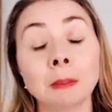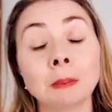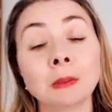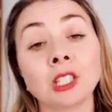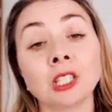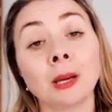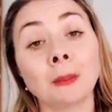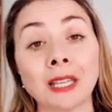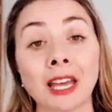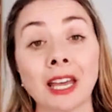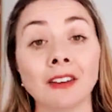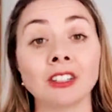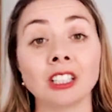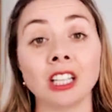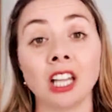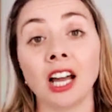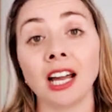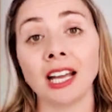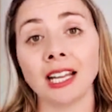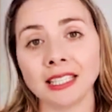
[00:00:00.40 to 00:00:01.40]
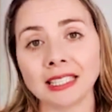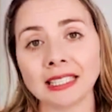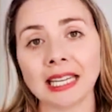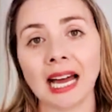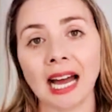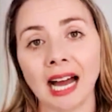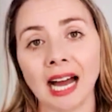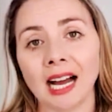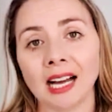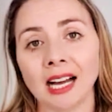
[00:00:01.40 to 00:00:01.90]
sometimes have clients
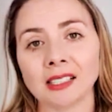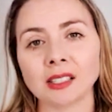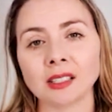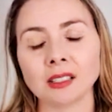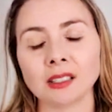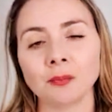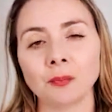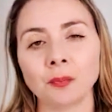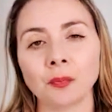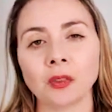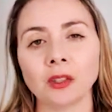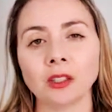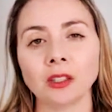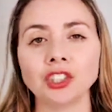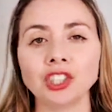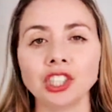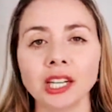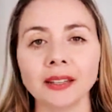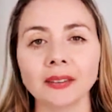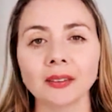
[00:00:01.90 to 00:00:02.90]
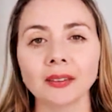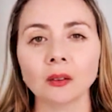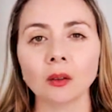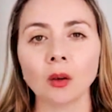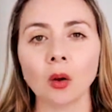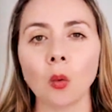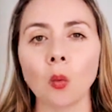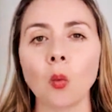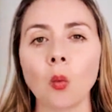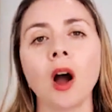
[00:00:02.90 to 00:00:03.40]
ask, Jess,
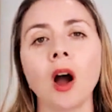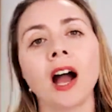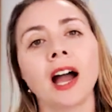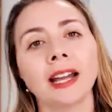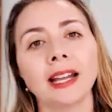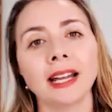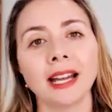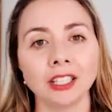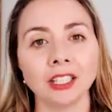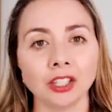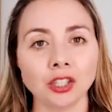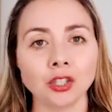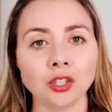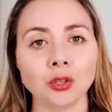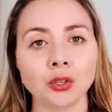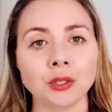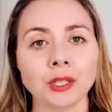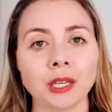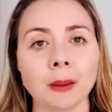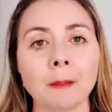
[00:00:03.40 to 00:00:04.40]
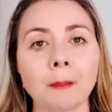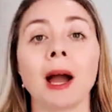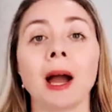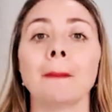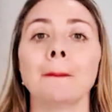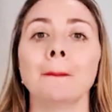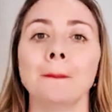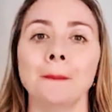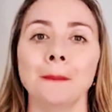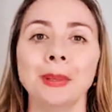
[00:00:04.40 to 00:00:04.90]
why are you using
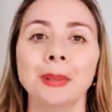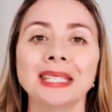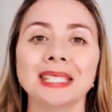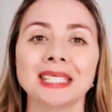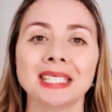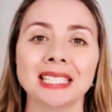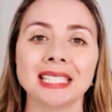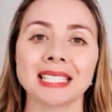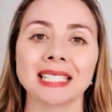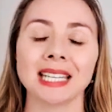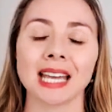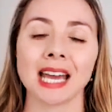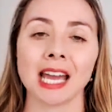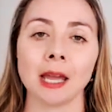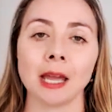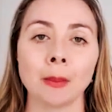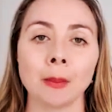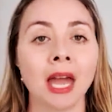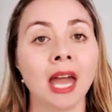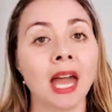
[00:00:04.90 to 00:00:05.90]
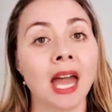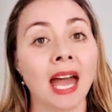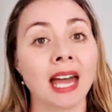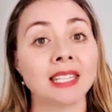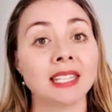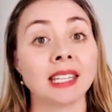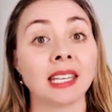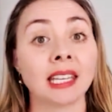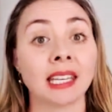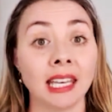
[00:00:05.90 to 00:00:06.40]
my business name
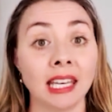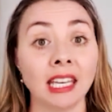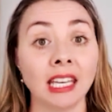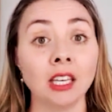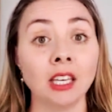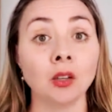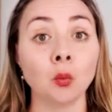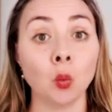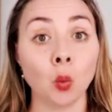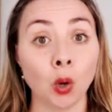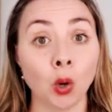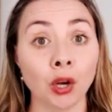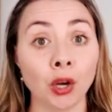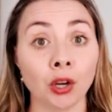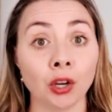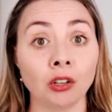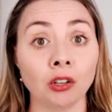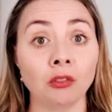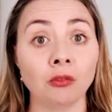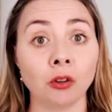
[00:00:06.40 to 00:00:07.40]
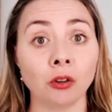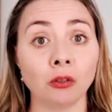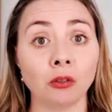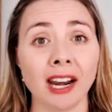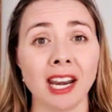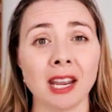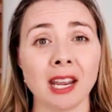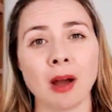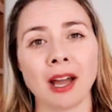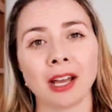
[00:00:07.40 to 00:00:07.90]
as a key word for
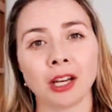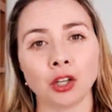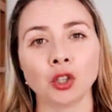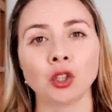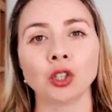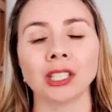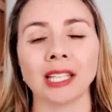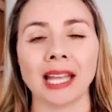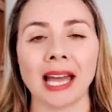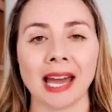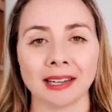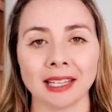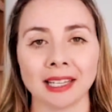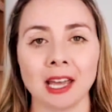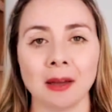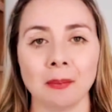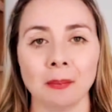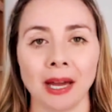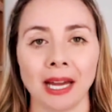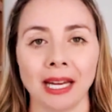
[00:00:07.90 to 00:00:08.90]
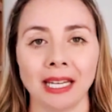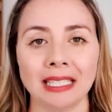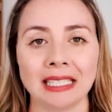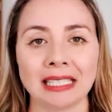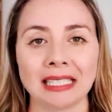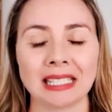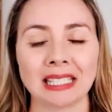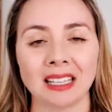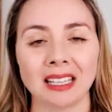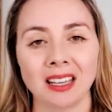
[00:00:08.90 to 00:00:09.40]
running my Google ad
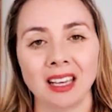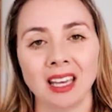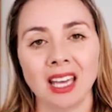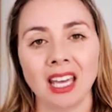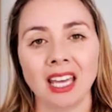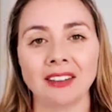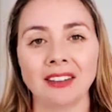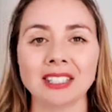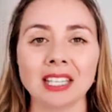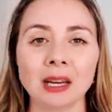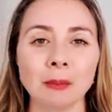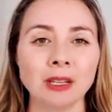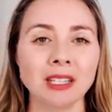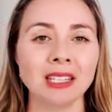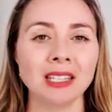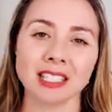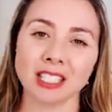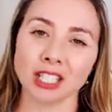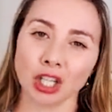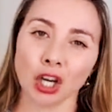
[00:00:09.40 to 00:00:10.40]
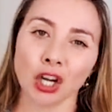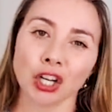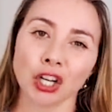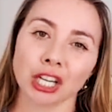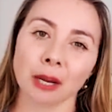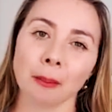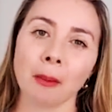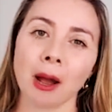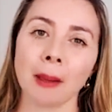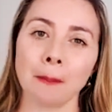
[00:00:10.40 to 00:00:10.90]
campaigns? If someone is
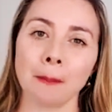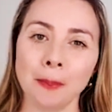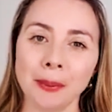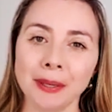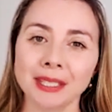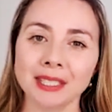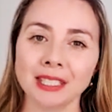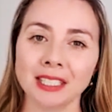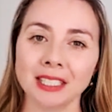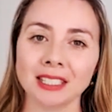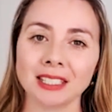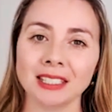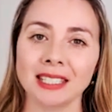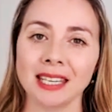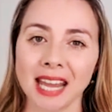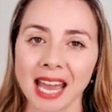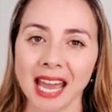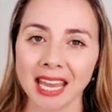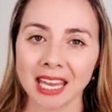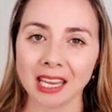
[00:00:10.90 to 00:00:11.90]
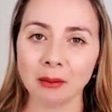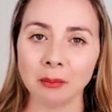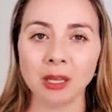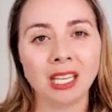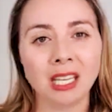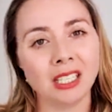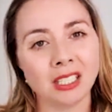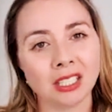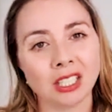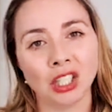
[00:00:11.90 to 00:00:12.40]
searching my business name
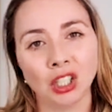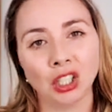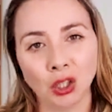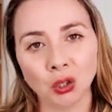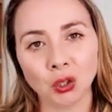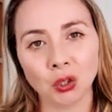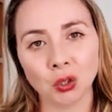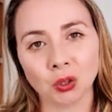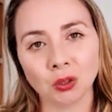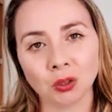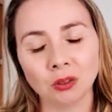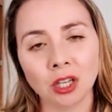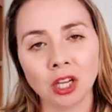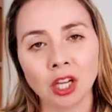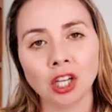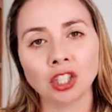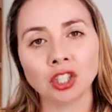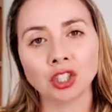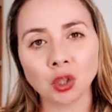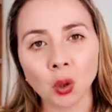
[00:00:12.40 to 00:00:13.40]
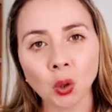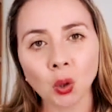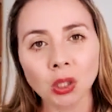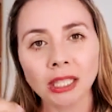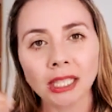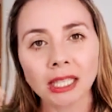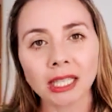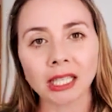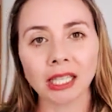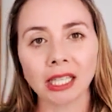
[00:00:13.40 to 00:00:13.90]
into Google,
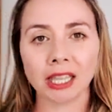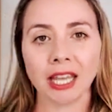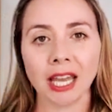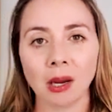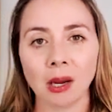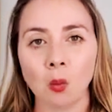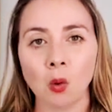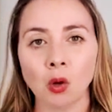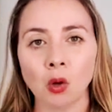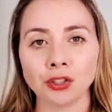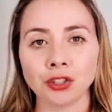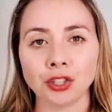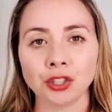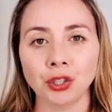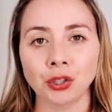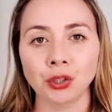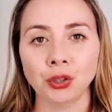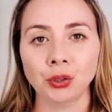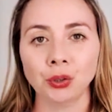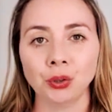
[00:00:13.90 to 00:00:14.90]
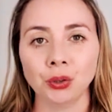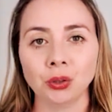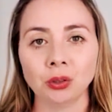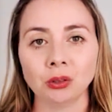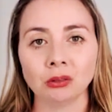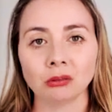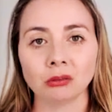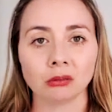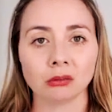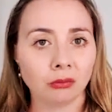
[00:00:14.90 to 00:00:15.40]
surely they want to
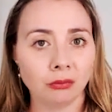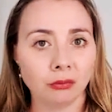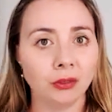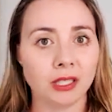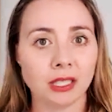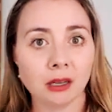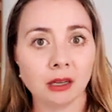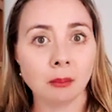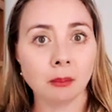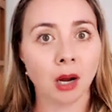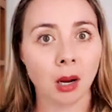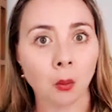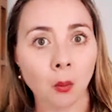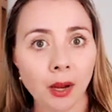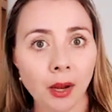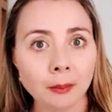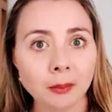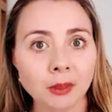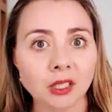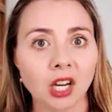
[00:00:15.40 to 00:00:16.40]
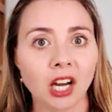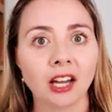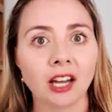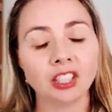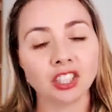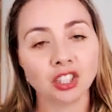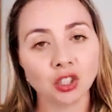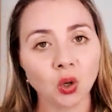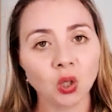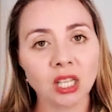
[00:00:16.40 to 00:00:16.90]
visit my website.
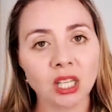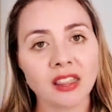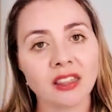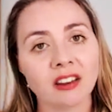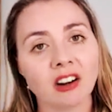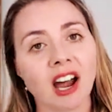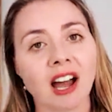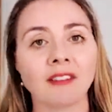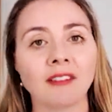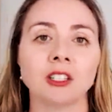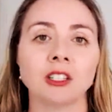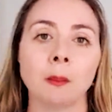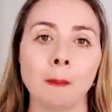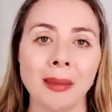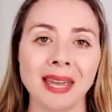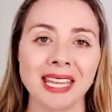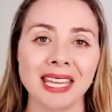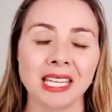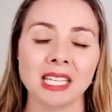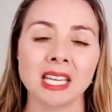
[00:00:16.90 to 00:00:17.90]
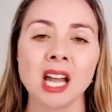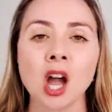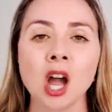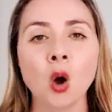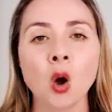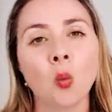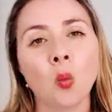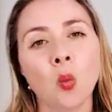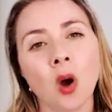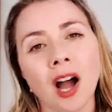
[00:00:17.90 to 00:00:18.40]
Surely they're after me.
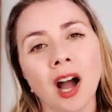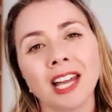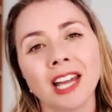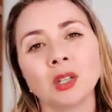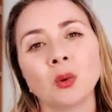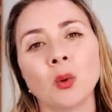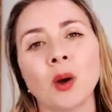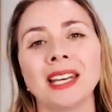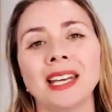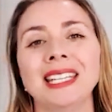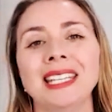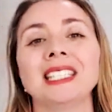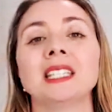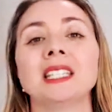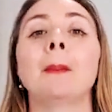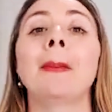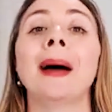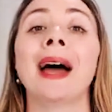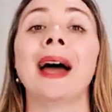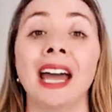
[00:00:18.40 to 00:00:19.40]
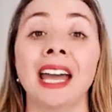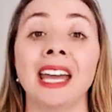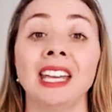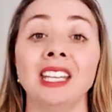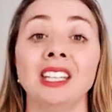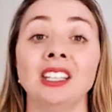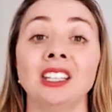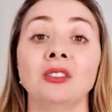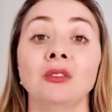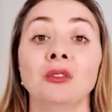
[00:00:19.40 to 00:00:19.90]
Why do I need to
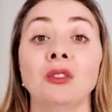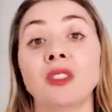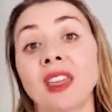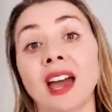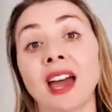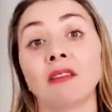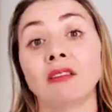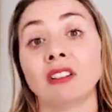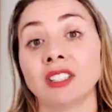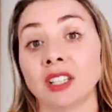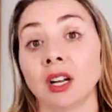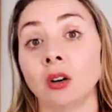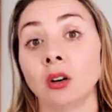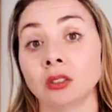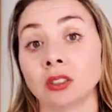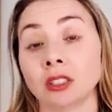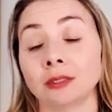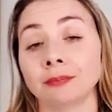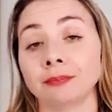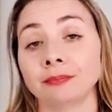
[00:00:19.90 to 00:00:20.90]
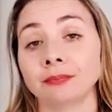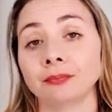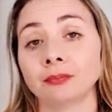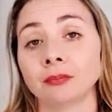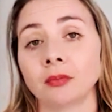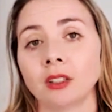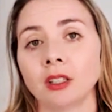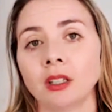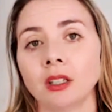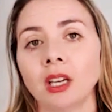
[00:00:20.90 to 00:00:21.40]
pay for that result?
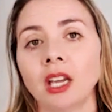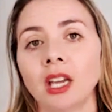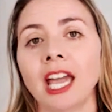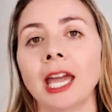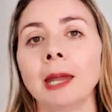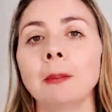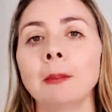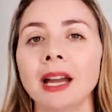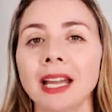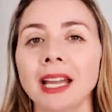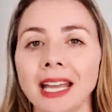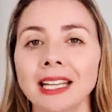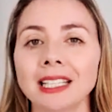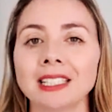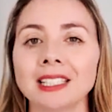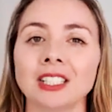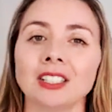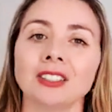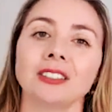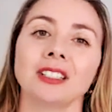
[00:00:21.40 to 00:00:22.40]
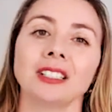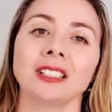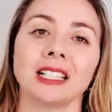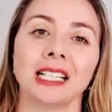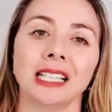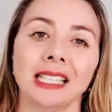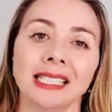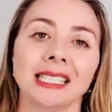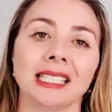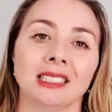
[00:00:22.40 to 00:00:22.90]
And my answer is
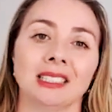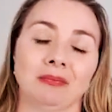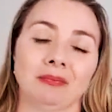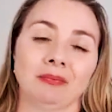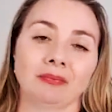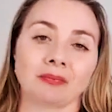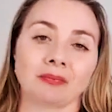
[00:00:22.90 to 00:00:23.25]
clear.